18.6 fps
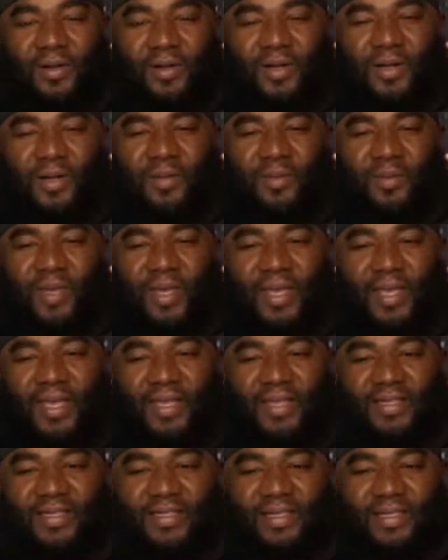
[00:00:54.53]

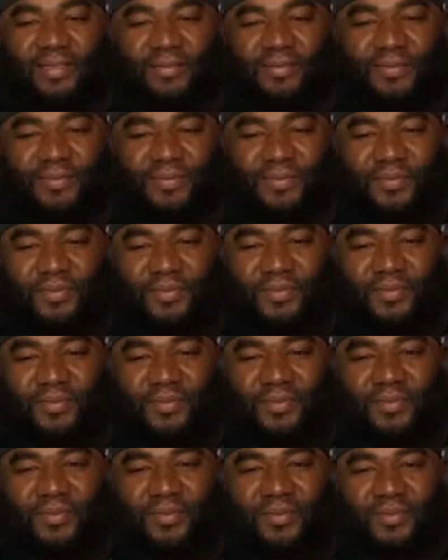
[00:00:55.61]

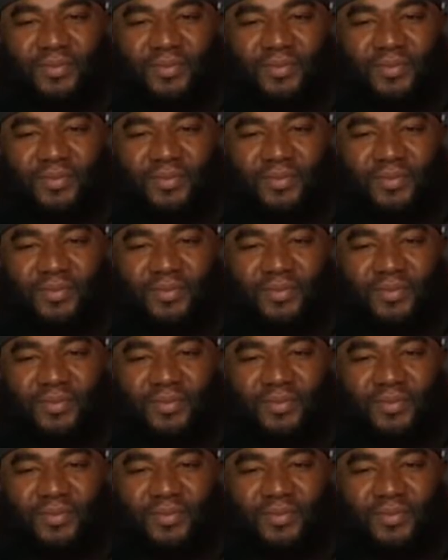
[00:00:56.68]
This person isn't speaking.